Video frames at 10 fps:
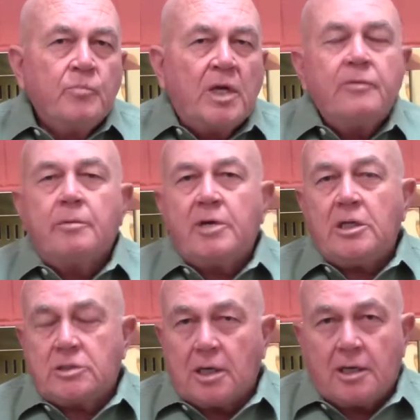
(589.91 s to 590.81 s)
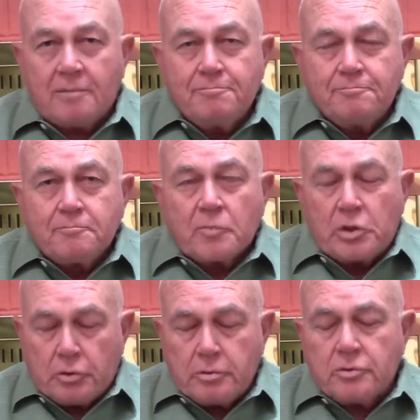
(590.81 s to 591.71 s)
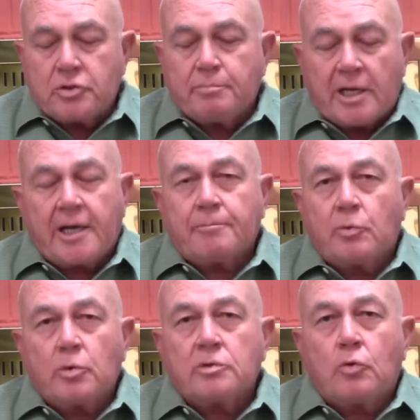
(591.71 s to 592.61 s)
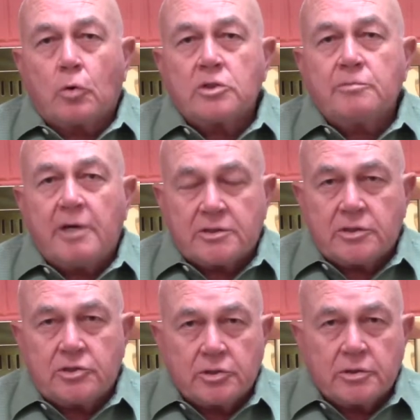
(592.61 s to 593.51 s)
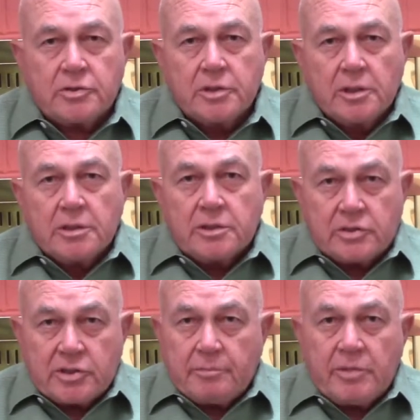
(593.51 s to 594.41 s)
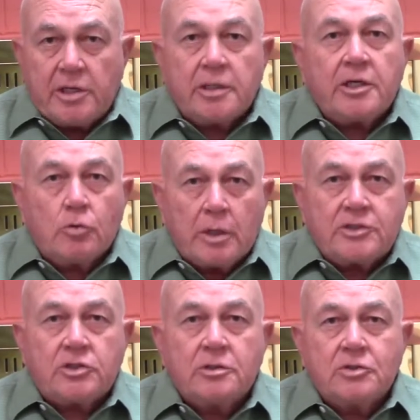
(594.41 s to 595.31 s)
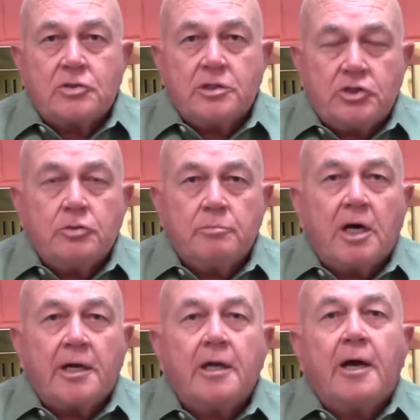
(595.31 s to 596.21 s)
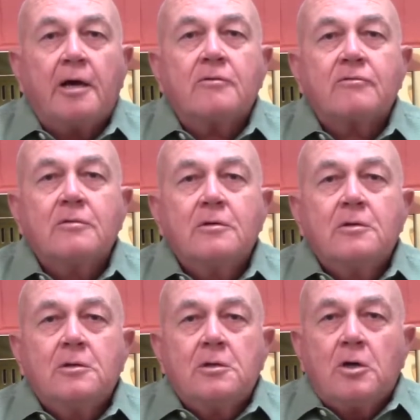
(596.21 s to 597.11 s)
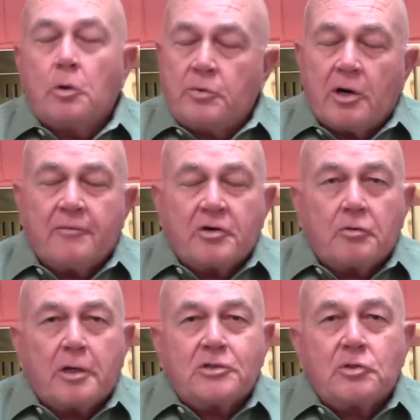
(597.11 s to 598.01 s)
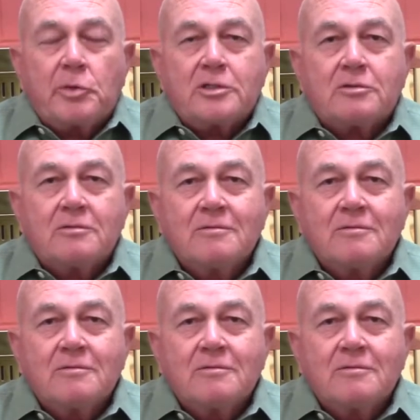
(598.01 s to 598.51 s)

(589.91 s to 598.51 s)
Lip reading: In the meantime, use Blackboard course messages to send me any questions that you might have. Hope you're having a great semester.